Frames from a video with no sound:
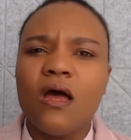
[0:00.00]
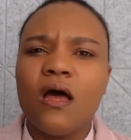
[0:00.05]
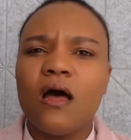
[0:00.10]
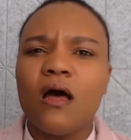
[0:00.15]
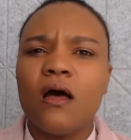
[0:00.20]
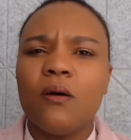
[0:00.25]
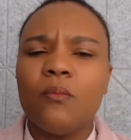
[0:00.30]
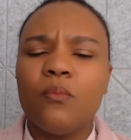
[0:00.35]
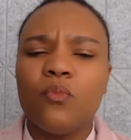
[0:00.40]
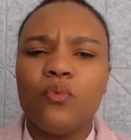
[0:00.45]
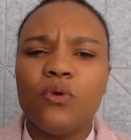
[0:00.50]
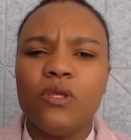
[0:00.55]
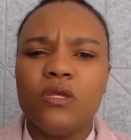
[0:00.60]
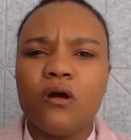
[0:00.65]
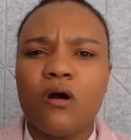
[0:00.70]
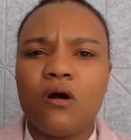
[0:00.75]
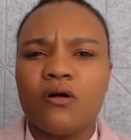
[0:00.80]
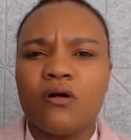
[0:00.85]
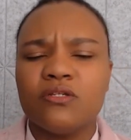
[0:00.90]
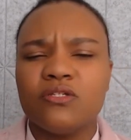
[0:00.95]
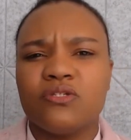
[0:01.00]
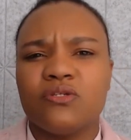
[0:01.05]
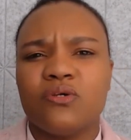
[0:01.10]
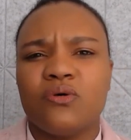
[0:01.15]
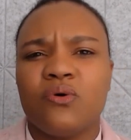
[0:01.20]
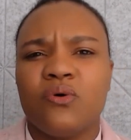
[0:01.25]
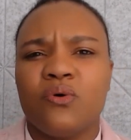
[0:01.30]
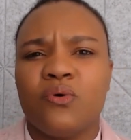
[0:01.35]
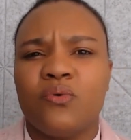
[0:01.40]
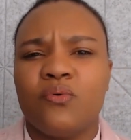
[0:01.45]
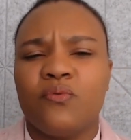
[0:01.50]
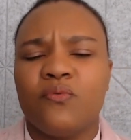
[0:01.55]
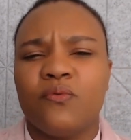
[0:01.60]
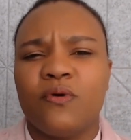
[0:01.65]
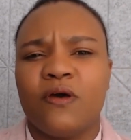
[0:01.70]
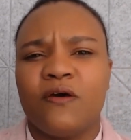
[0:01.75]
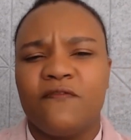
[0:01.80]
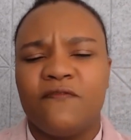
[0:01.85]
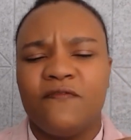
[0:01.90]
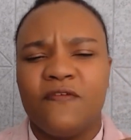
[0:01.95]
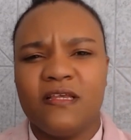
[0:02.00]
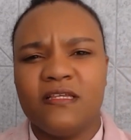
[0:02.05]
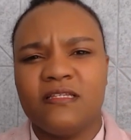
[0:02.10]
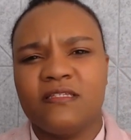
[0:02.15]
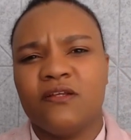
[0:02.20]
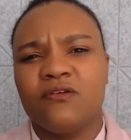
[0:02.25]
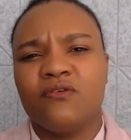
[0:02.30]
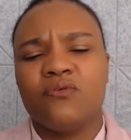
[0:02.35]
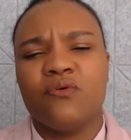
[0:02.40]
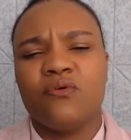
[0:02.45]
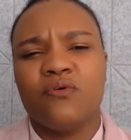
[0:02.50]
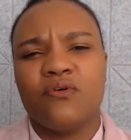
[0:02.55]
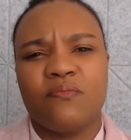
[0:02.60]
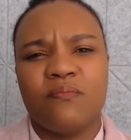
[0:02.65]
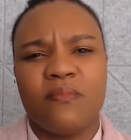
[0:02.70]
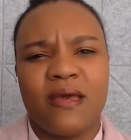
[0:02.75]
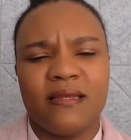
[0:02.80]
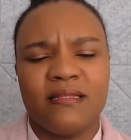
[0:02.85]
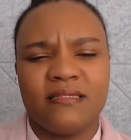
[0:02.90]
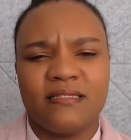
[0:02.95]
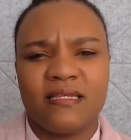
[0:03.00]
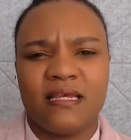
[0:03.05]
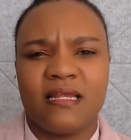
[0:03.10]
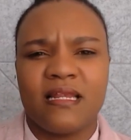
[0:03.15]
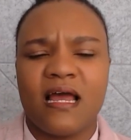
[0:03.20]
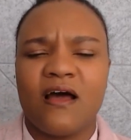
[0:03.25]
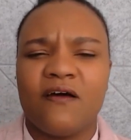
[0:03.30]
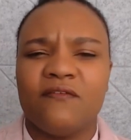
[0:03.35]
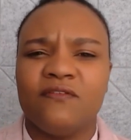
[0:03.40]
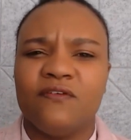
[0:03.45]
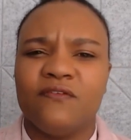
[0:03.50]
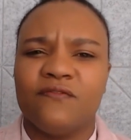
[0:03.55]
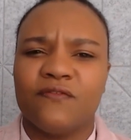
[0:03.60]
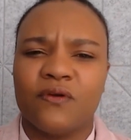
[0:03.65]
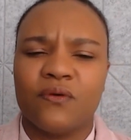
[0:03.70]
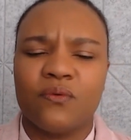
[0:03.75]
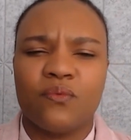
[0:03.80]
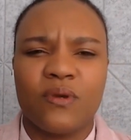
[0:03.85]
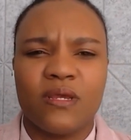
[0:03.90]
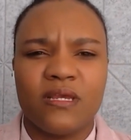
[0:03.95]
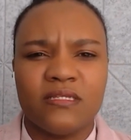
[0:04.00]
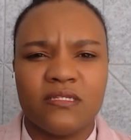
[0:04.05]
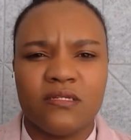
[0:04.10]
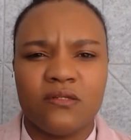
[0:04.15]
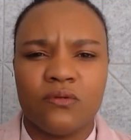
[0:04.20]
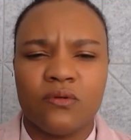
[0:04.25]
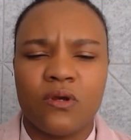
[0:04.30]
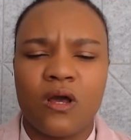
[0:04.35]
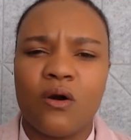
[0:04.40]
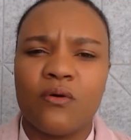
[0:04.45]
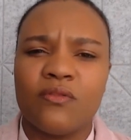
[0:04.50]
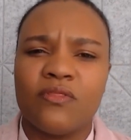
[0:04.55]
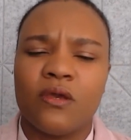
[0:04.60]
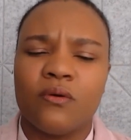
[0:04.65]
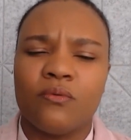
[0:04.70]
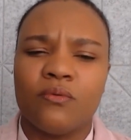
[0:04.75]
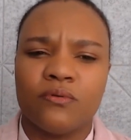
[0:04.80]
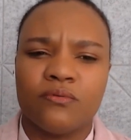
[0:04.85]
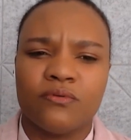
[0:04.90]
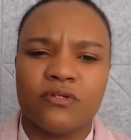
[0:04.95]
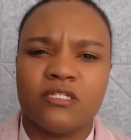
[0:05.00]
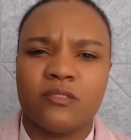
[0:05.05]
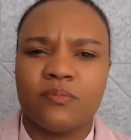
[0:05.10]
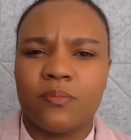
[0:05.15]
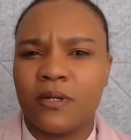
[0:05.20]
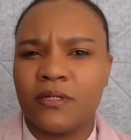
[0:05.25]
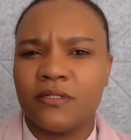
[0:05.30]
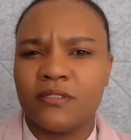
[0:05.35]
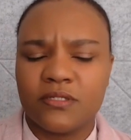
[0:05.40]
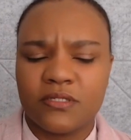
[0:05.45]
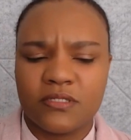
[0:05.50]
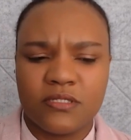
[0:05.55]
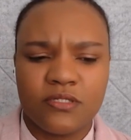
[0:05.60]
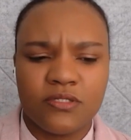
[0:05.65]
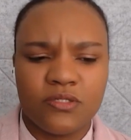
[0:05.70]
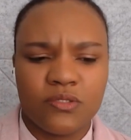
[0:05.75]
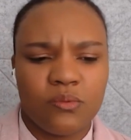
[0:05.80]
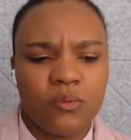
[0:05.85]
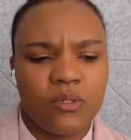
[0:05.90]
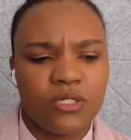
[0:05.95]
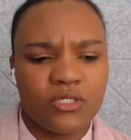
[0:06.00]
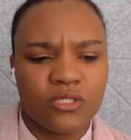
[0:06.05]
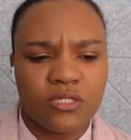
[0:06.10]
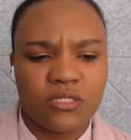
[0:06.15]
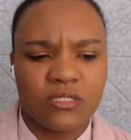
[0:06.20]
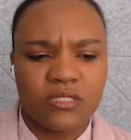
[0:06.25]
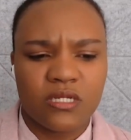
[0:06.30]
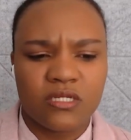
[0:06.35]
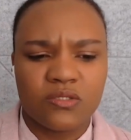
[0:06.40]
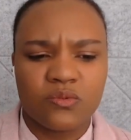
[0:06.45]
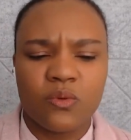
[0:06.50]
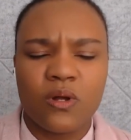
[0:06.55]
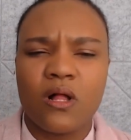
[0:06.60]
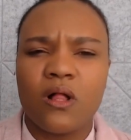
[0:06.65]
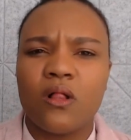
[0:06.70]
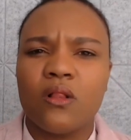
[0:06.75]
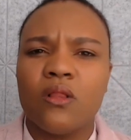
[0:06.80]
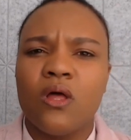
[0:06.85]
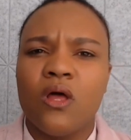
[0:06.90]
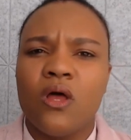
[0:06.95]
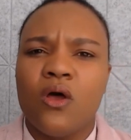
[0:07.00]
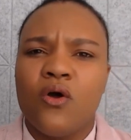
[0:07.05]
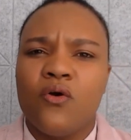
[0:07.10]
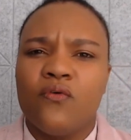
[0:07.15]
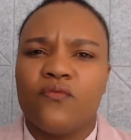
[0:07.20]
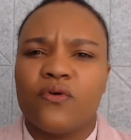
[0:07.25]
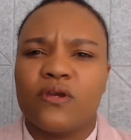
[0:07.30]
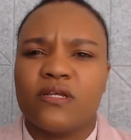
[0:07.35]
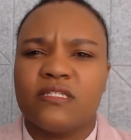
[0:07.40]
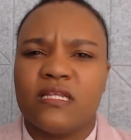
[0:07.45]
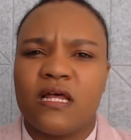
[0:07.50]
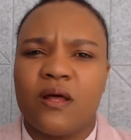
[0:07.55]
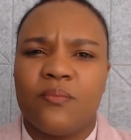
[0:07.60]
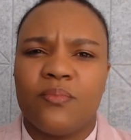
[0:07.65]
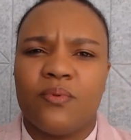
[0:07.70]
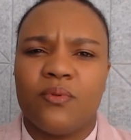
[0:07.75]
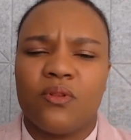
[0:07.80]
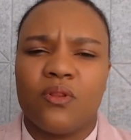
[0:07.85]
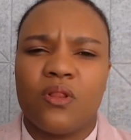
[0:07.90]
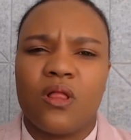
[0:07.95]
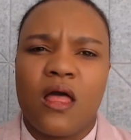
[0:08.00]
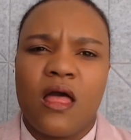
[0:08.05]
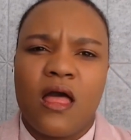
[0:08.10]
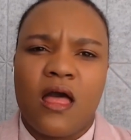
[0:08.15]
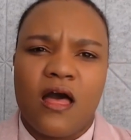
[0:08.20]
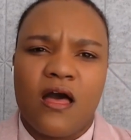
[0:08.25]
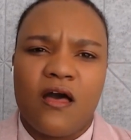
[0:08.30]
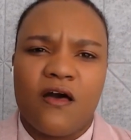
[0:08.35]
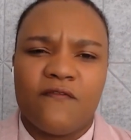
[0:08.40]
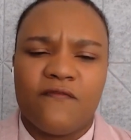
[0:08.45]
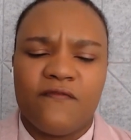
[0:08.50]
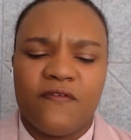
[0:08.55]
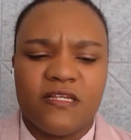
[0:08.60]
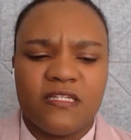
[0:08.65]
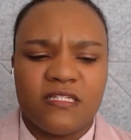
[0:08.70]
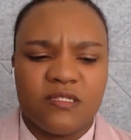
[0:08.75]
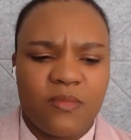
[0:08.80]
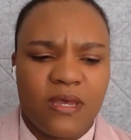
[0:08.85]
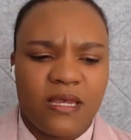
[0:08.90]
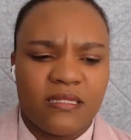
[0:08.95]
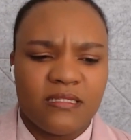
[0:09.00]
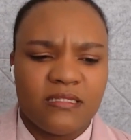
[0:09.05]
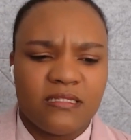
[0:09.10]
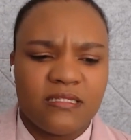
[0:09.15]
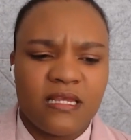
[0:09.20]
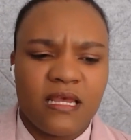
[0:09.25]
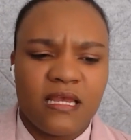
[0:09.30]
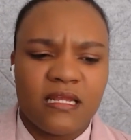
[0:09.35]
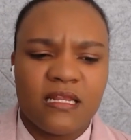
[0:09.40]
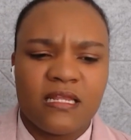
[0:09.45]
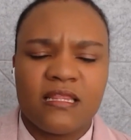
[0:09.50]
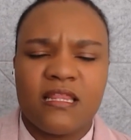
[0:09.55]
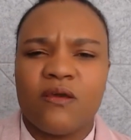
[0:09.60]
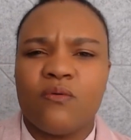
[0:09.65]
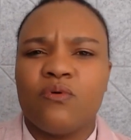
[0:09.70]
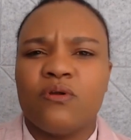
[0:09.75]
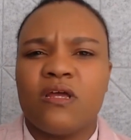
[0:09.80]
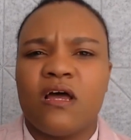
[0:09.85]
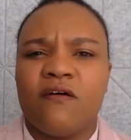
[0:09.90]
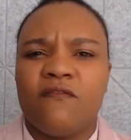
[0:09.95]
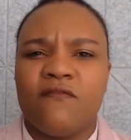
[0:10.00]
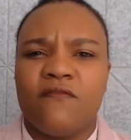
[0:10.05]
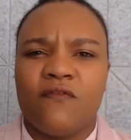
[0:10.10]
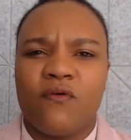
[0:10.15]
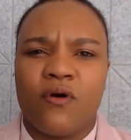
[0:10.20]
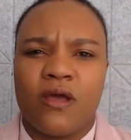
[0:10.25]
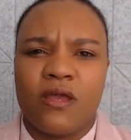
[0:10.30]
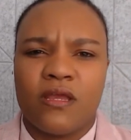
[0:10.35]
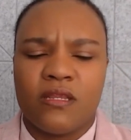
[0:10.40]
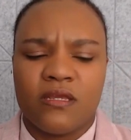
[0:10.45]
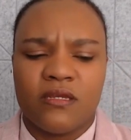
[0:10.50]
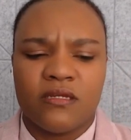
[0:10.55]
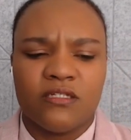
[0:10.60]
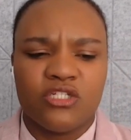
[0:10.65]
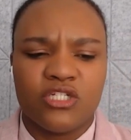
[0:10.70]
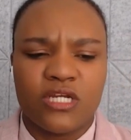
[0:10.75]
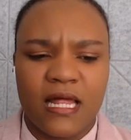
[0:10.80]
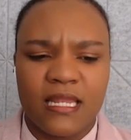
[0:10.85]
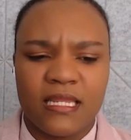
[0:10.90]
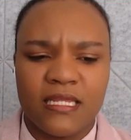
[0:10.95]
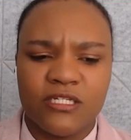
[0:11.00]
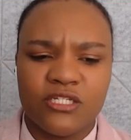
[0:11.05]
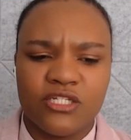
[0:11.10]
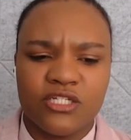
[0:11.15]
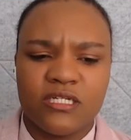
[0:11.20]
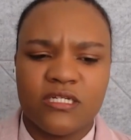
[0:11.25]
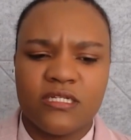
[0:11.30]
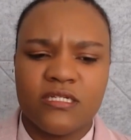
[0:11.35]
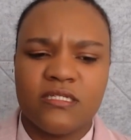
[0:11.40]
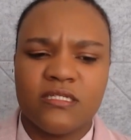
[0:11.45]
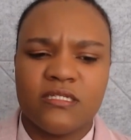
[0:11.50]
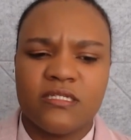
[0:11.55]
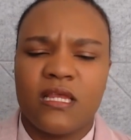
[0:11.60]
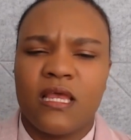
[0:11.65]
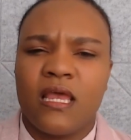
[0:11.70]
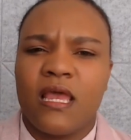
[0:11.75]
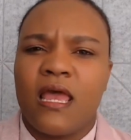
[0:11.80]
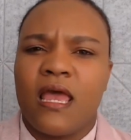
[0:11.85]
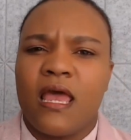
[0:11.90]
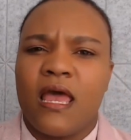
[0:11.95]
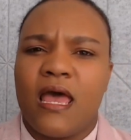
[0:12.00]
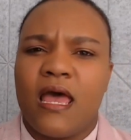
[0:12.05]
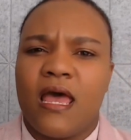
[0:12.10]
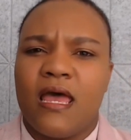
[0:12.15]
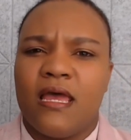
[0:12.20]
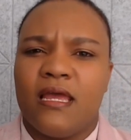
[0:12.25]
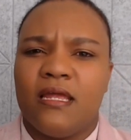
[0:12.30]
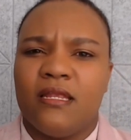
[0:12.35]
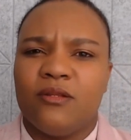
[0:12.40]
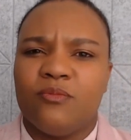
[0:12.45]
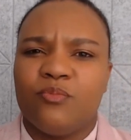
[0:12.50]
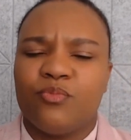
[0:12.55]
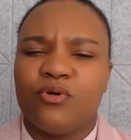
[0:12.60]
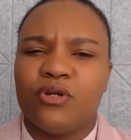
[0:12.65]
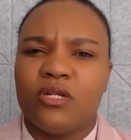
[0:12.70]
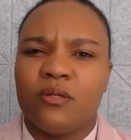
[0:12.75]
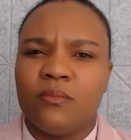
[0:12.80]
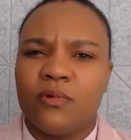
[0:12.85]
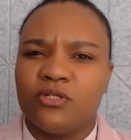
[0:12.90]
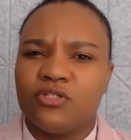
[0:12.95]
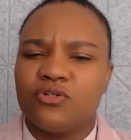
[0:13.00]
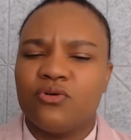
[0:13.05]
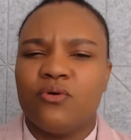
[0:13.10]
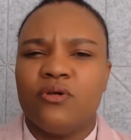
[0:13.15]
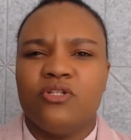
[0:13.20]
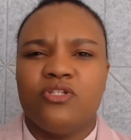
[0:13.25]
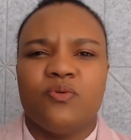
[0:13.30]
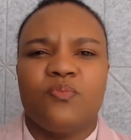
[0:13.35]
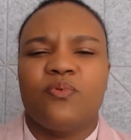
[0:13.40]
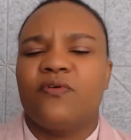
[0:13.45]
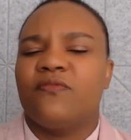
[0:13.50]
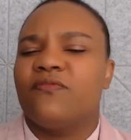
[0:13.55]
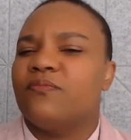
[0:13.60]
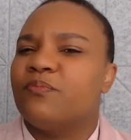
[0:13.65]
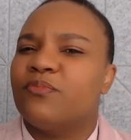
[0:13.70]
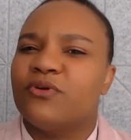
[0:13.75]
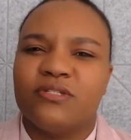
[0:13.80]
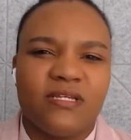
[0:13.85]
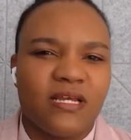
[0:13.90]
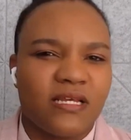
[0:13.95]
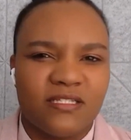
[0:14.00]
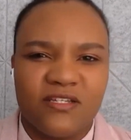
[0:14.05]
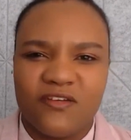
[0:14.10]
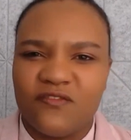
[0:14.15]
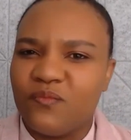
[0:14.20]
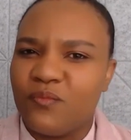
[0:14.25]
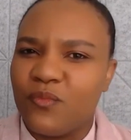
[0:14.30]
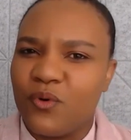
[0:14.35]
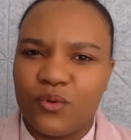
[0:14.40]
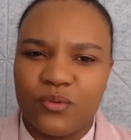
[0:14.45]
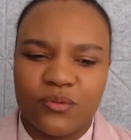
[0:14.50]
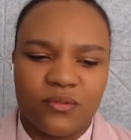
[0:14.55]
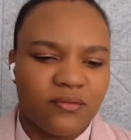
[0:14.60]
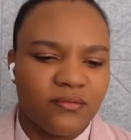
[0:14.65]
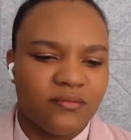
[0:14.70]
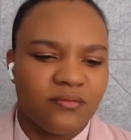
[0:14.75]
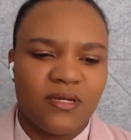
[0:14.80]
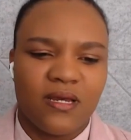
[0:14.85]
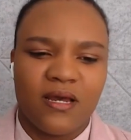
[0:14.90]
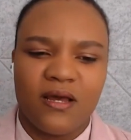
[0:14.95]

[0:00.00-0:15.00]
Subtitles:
We also, a fixed and growth mindset have different ways in how they would respond to situations as well. For example, a fixed mindset, they would avoid challenges and pretty much go into protective mode.